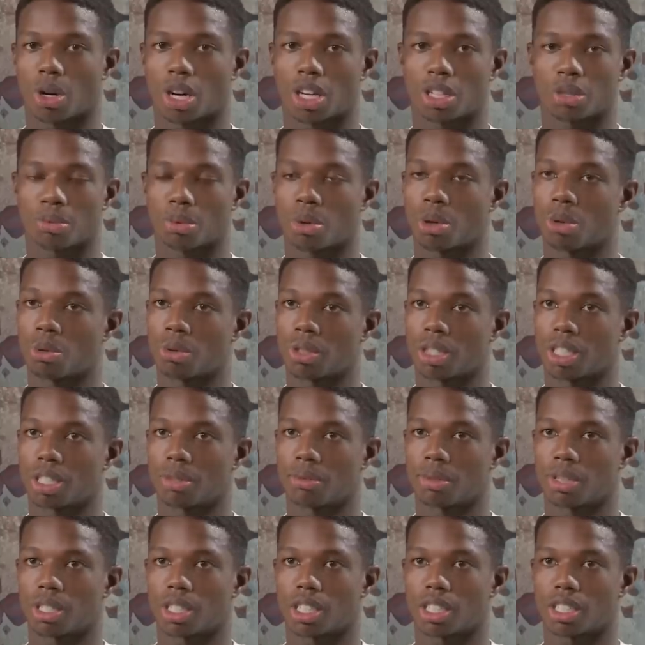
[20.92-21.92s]
I spoke with
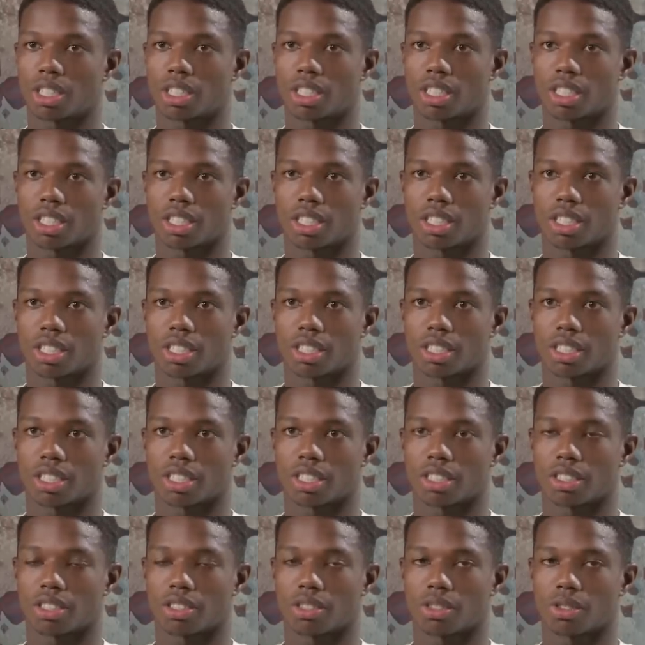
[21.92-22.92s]
him a lot,
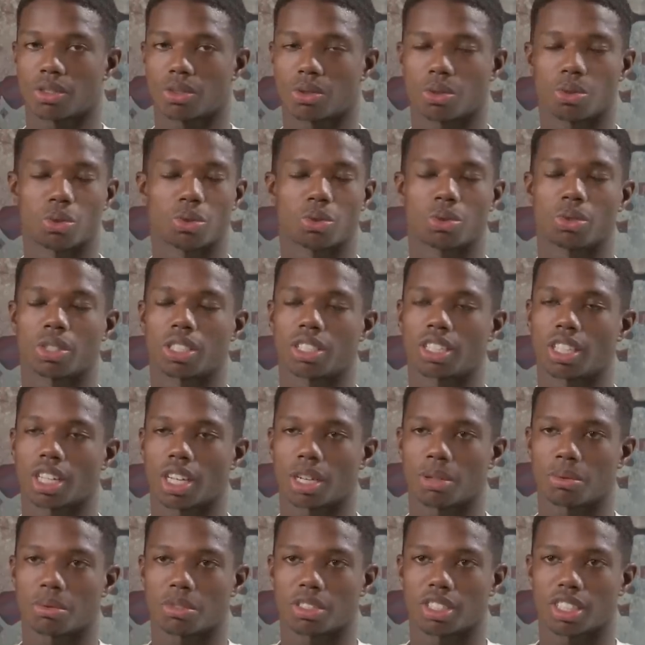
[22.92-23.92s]
uh, two, three
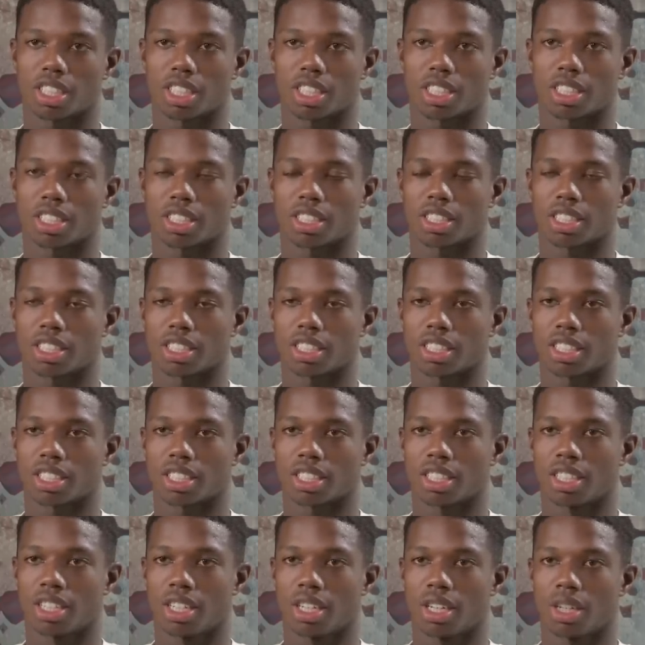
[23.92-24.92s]
times, and uh,
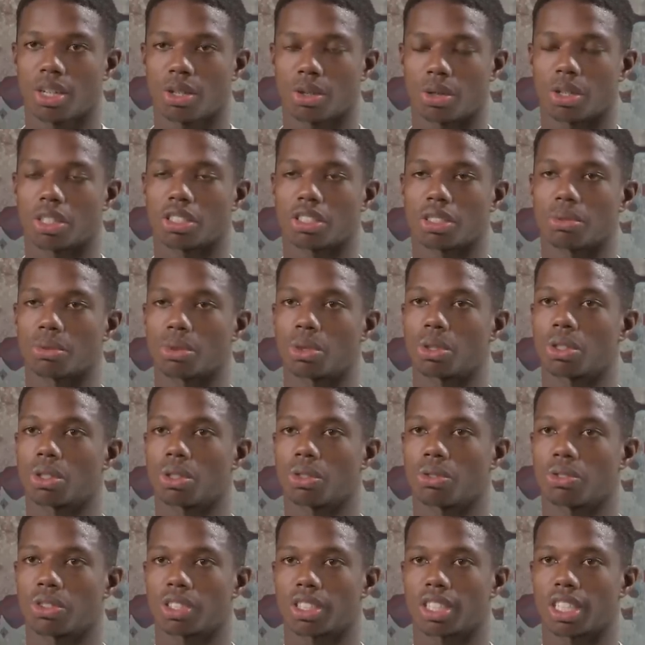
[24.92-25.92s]
we had some good
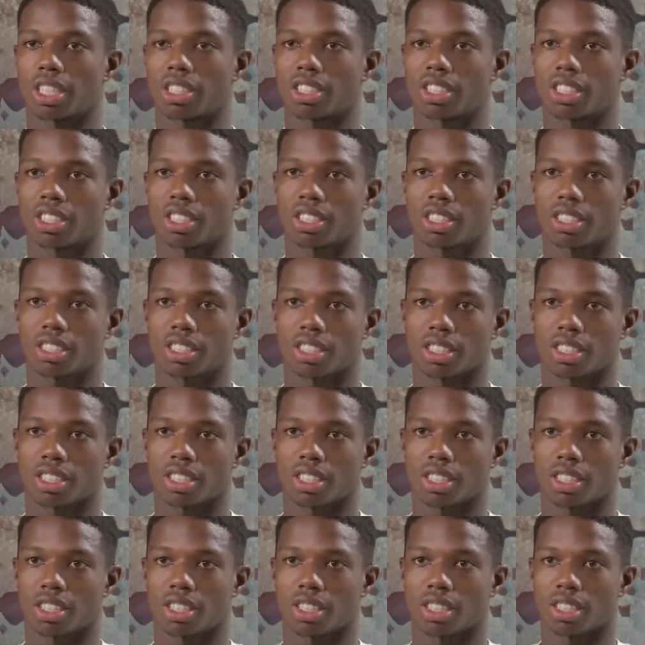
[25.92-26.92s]
conversations
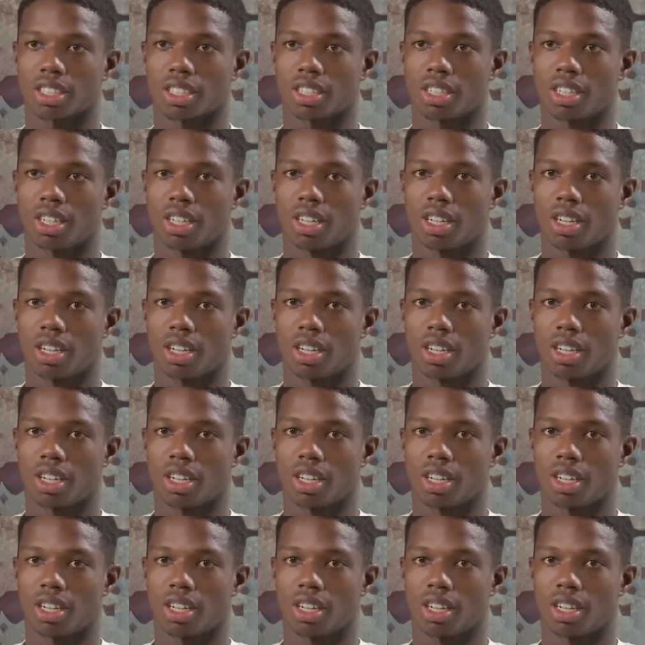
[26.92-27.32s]
uh,